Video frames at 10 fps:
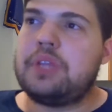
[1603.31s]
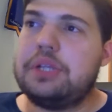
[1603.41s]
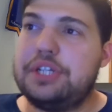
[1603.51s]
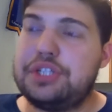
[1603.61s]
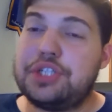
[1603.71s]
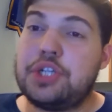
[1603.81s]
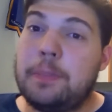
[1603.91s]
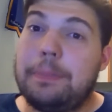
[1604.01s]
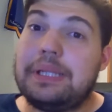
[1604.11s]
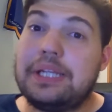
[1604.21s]
There's a
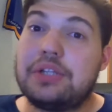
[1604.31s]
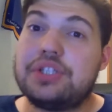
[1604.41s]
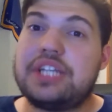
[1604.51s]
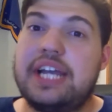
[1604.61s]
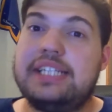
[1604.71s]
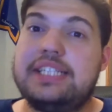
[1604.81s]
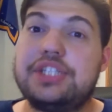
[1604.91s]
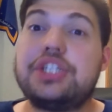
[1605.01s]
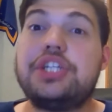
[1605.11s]
term political scientists